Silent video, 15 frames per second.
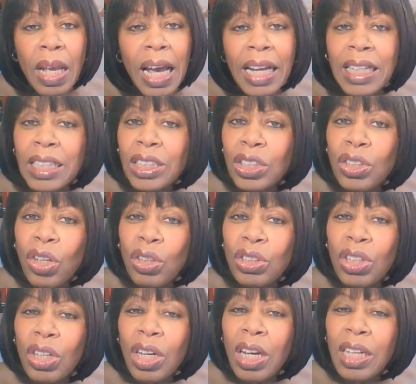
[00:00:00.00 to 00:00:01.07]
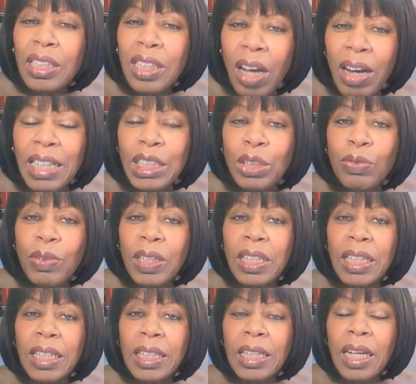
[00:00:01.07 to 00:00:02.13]
And it's not a nice
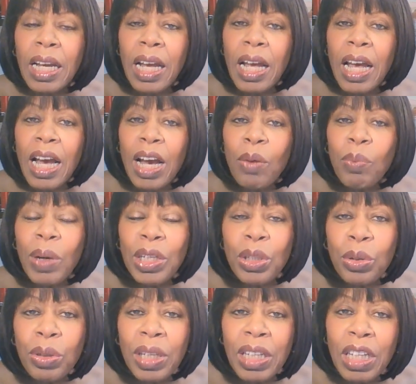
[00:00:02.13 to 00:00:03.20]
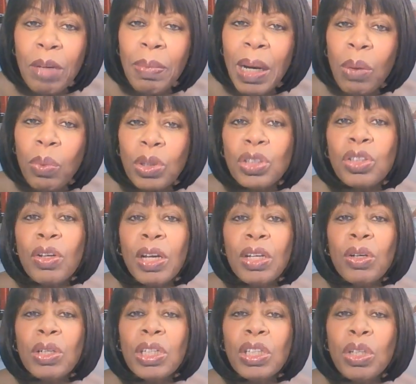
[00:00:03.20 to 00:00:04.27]
feeling. And when you think about what's
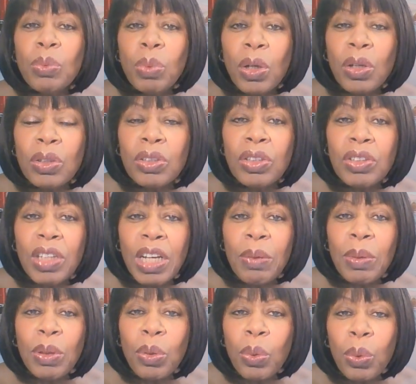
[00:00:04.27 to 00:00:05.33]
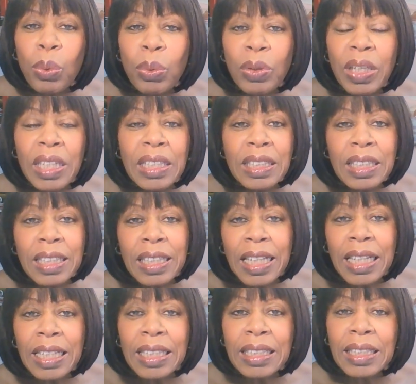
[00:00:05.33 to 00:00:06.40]
going on in the world today with all these
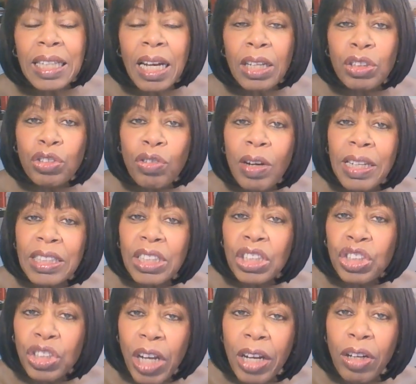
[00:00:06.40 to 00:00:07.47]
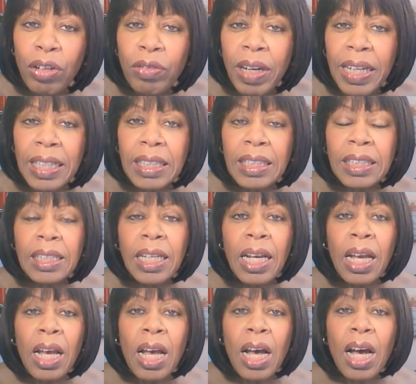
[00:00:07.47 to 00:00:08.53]
things that are trying to generate
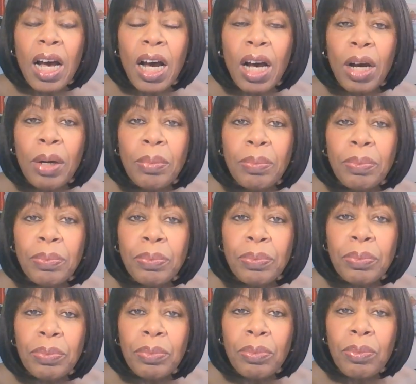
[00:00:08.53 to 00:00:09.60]
um,